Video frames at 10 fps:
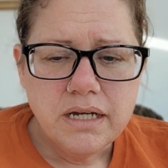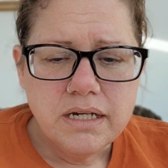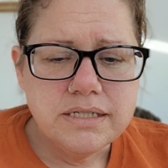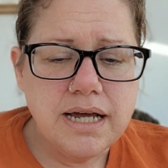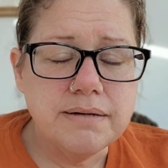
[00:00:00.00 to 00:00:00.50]

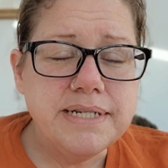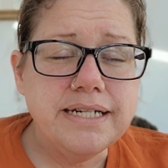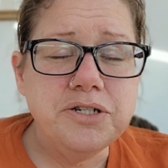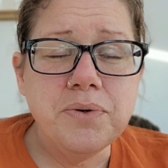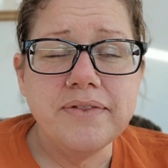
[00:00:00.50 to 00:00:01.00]
to
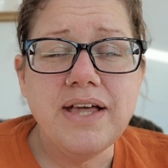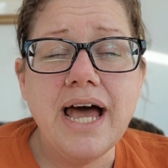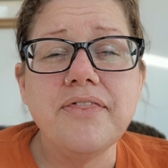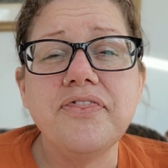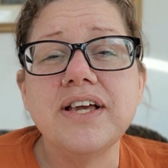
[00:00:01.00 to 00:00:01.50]
update you on
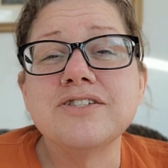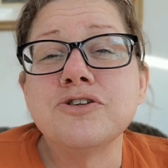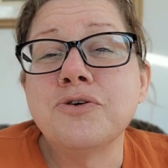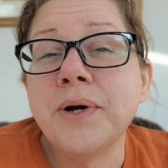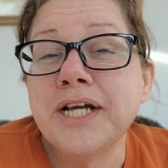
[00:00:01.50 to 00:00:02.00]
that, things are
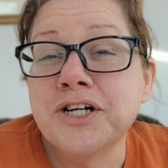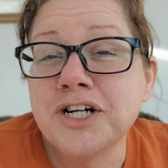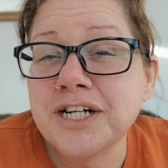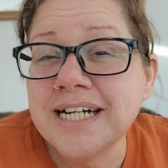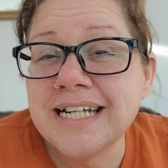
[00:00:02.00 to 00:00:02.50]
going
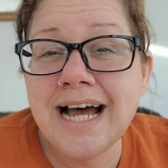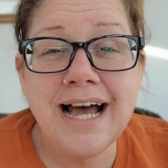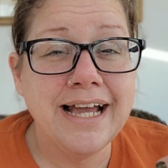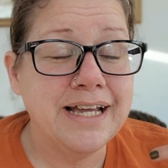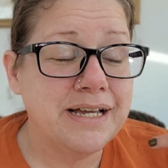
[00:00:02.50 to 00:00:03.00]
good.
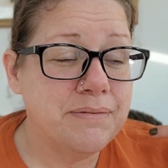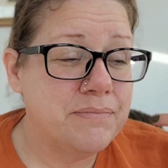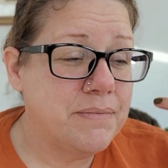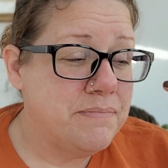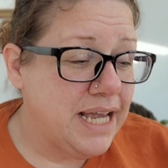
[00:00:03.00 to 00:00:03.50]
I
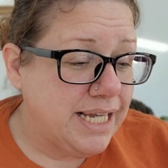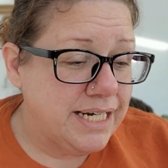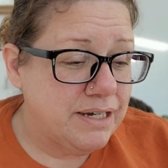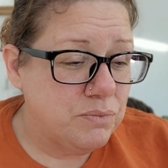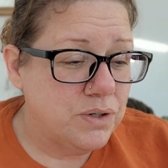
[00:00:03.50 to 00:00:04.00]
am
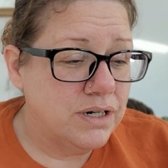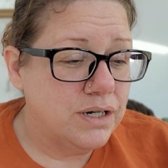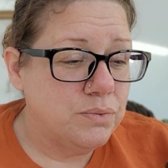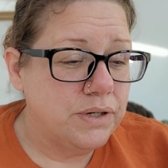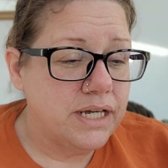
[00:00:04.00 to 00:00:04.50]
making it
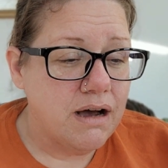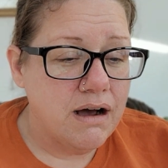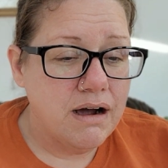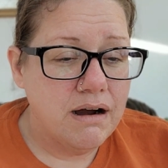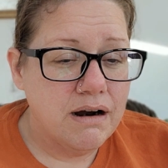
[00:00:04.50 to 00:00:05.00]
work.
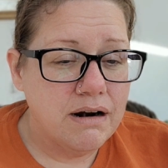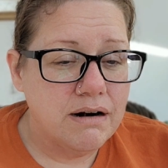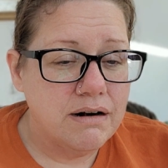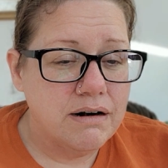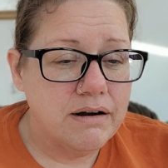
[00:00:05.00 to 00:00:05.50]

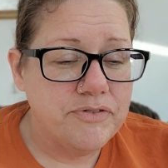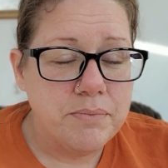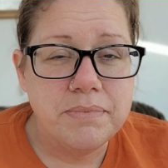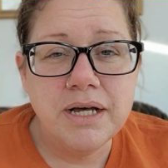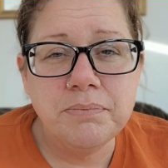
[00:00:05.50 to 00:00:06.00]
The
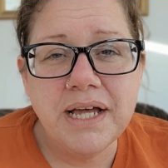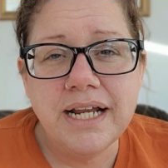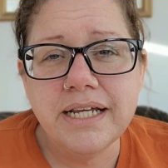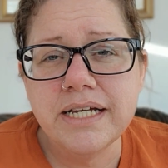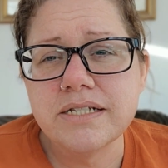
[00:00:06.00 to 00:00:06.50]
meal
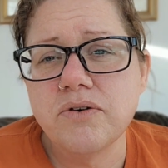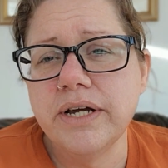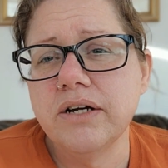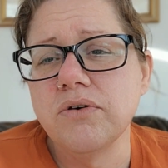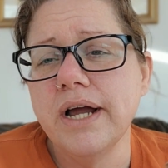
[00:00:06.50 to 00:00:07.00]
planning is
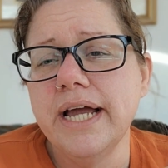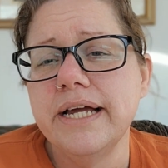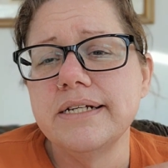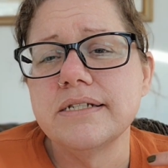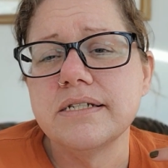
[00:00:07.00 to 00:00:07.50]
going
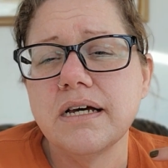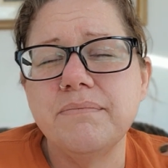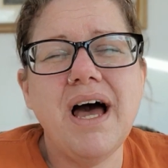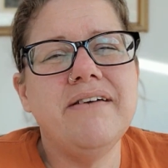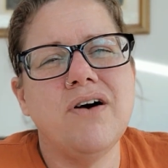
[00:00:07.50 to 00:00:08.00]
great.
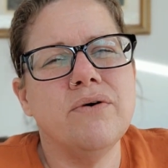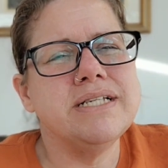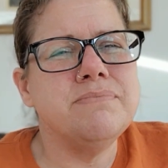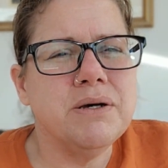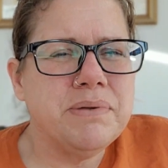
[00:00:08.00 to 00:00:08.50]
I've
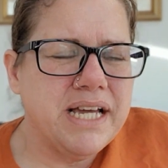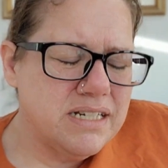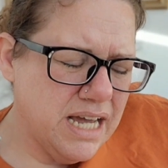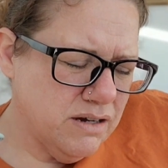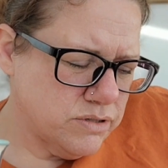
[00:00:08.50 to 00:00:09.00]
always meal
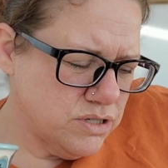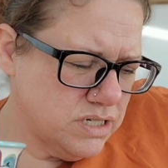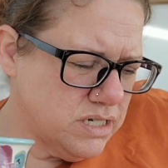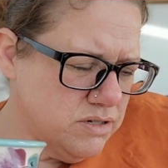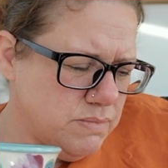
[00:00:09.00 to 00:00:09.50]
planned. Ouch,
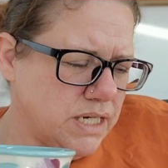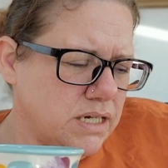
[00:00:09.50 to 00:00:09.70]
excuse me.